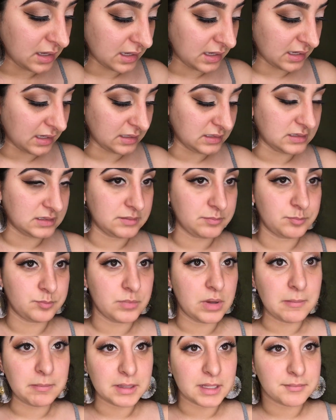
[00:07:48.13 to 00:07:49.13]
I
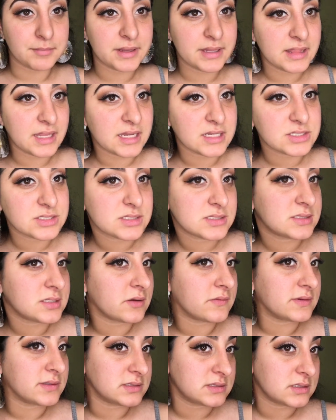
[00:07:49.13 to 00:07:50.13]
applied my lashes,
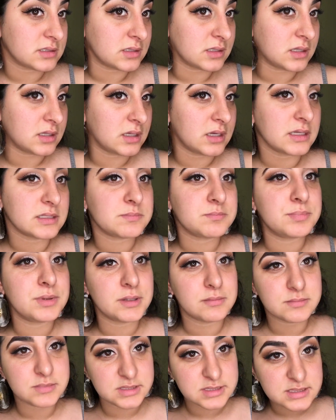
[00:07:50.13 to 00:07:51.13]
obviously. I
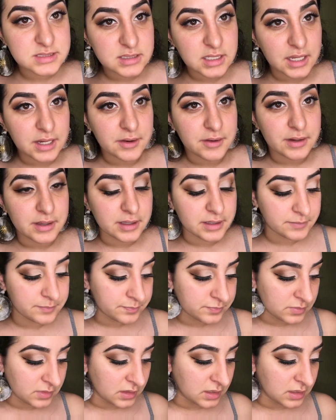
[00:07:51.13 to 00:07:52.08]
put mascara.